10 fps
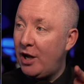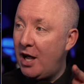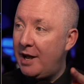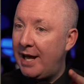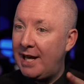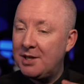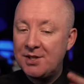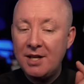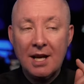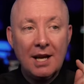
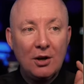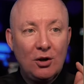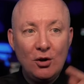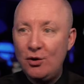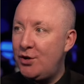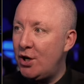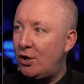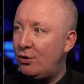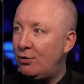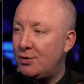earnings, good
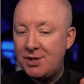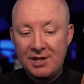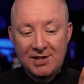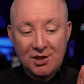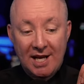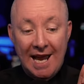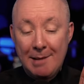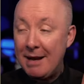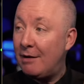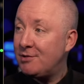news. This
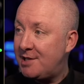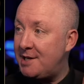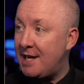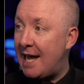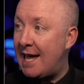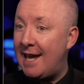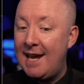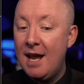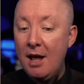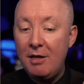came out today.